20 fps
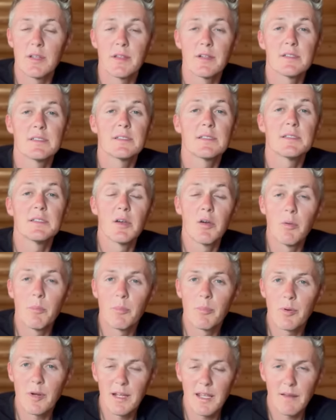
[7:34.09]
they're still
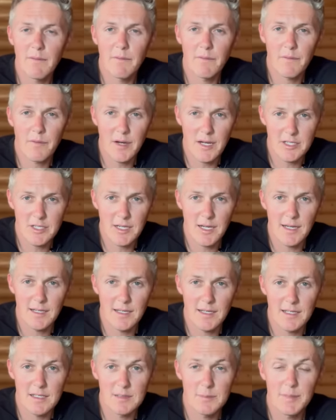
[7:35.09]
bringing fresh
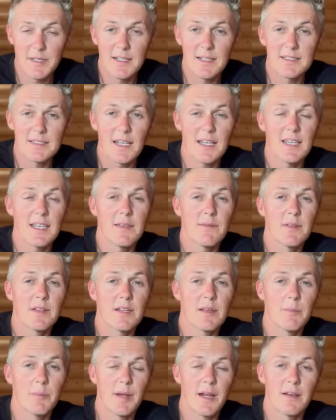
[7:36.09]
ideas because even
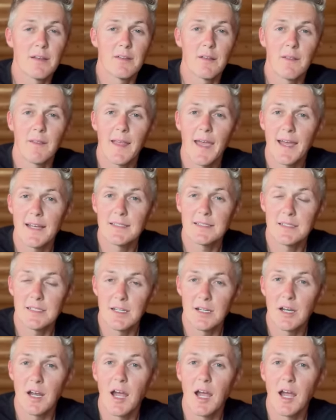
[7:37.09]
compared to last year,